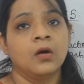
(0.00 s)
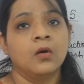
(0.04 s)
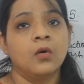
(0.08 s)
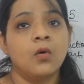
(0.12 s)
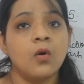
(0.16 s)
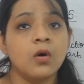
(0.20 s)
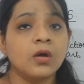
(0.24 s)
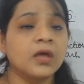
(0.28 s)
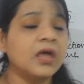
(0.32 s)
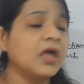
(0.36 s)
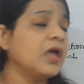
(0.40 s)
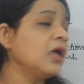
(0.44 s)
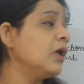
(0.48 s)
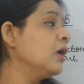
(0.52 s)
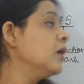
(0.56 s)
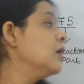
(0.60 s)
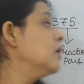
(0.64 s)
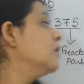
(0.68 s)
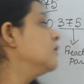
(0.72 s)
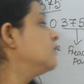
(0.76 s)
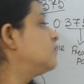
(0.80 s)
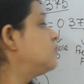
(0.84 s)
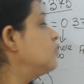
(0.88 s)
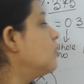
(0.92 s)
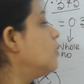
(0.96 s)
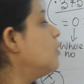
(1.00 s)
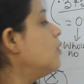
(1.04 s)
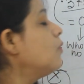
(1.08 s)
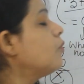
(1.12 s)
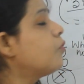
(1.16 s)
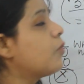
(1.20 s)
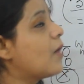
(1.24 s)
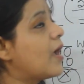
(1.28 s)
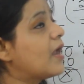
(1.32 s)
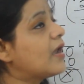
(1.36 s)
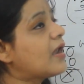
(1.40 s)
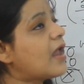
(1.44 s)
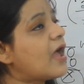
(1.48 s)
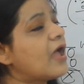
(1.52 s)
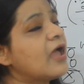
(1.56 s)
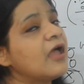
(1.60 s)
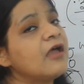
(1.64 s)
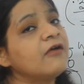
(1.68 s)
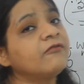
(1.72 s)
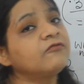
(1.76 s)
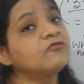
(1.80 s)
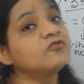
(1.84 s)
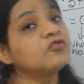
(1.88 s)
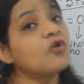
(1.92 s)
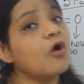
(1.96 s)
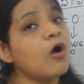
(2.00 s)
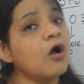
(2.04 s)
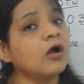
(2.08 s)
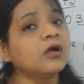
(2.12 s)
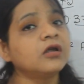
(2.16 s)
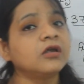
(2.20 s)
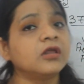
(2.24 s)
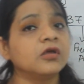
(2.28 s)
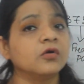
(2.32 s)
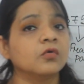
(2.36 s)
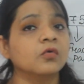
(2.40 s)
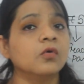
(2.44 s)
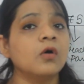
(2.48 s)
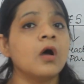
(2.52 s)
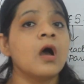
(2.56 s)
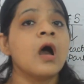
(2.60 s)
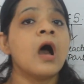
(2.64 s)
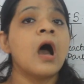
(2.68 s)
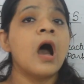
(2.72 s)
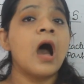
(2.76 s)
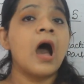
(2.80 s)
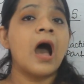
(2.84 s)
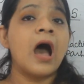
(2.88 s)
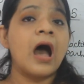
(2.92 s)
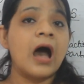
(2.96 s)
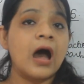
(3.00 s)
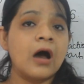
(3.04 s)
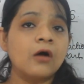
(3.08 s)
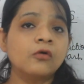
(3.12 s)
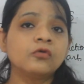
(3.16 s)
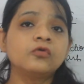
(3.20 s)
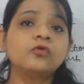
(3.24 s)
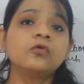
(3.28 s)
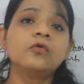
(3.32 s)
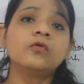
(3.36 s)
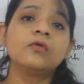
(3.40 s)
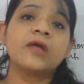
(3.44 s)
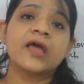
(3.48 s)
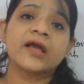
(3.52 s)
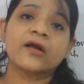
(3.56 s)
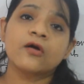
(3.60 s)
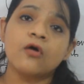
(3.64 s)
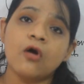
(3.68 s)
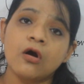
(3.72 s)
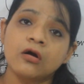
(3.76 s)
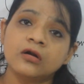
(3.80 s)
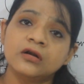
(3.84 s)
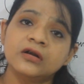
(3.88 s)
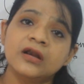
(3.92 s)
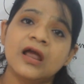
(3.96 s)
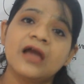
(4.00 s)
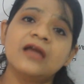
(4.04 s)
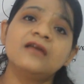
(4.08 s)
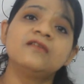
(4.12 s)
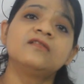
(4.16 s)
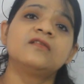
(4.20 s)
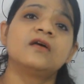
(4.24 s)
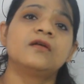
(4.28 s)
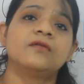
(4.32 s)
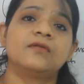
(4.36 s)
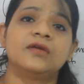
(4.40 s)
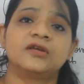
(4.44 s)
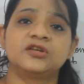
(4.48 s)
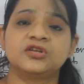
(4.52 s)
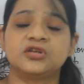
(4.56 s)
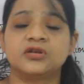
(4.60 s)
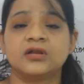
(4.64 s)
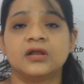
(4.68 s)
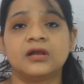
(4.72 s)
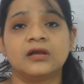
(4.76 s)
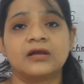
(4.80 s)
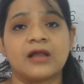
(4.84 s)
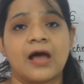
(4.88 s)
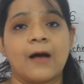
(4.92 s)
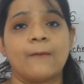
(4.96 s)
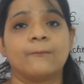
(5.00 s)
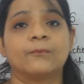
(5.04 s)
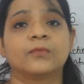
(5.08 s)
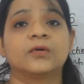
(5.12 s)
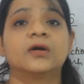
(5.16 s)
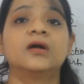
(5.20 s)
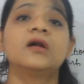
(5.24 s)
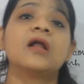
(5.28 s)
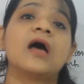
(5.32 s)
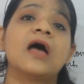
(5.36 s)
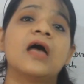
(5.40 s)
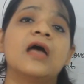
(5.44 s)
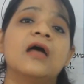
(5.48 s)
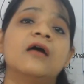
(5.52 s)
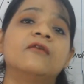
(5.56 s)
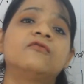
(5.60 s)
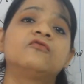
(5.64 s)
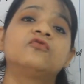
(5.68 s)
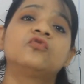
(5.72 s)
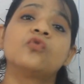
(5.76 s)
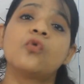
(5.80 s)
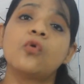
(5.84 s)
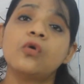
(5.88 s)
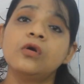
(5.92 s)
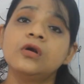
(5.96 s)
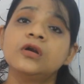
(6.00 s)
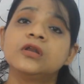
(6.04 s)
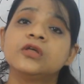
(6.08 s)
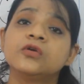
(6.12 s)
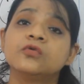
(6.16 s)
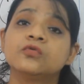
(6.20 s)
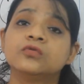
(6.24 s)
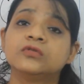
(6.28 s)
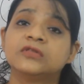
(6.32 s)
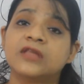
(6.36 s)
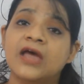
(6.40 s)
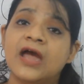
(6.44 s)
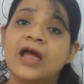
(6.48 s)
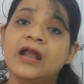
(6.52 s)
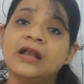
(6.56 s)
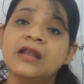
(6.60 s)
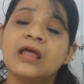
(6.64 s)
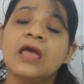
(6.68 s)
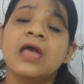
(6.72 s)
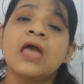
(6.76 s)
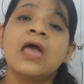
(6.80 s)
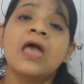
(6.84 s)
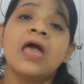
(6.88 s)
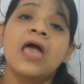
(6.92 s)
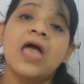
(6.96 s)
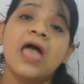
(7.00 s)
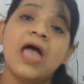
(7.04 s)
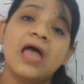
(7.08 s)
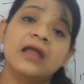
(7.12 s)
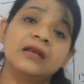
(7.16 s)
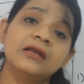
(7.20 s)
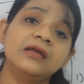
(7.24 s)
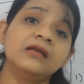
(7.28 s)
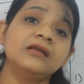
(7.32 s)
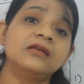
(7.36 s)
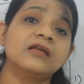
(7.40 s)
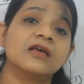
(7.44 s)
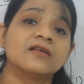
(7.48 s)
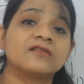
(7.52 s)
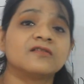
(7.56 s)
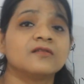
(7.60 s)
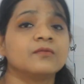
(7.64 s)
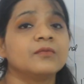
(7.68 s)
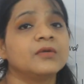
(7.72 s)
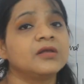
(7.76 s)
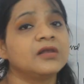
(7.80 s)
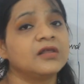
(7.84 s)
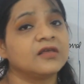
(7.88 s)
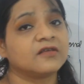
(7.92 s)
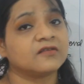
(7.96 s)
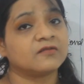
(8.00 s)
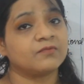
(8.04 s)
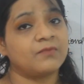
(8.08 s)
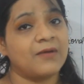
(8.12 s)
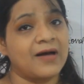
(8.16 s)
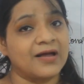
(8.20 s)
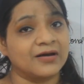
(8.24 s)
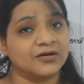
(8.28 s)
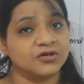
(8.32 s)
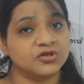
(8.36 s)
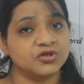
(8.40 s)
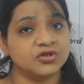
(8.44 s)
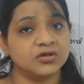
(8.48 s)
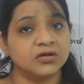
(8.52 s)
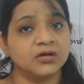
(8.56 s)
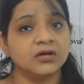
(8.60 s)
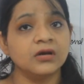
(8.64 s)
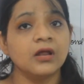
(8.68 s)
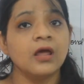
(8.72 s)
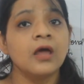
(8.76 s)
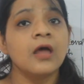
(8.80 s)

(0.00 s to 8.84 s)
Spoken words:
Okay, so when I have taught you how to recognize a rational number, I have told you that any decimal expansion